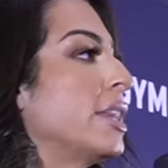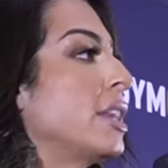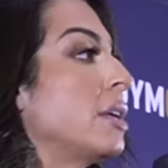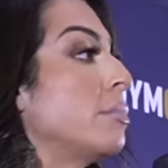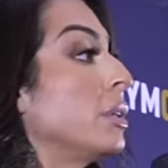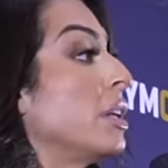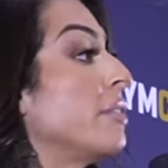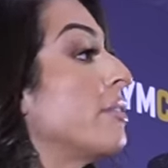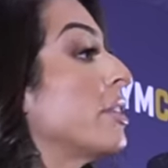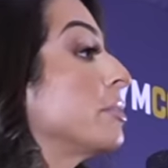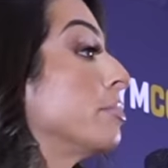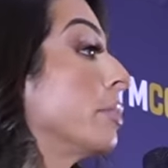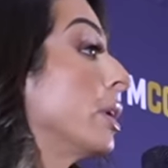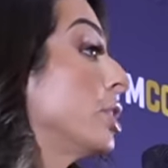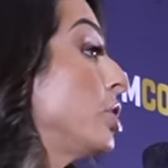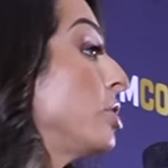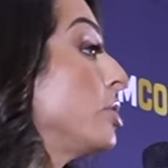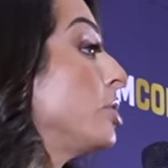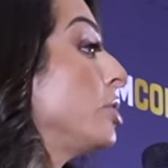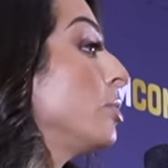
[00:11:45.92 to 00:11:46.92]
they believe as
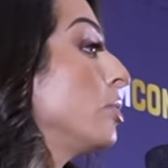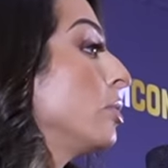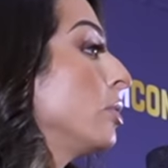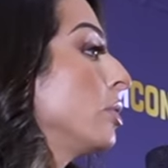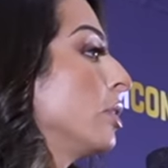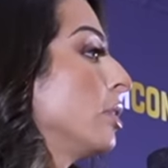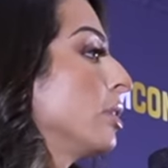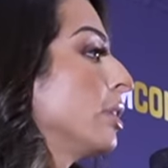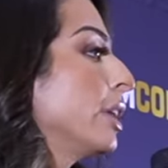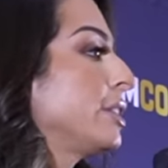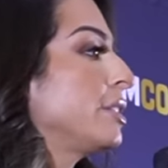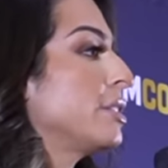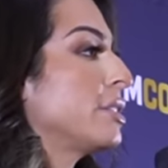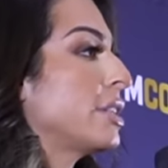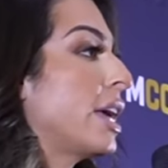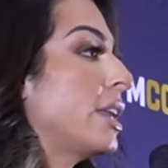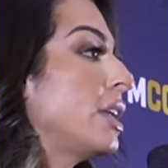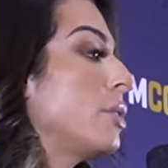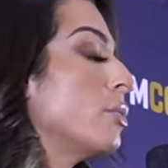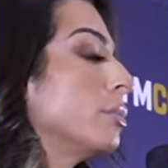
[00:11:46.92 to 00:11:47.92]
much as you? Like, does
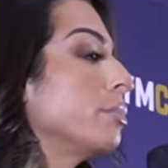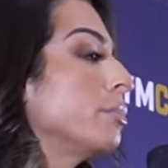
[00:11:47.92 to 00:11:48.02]
anyone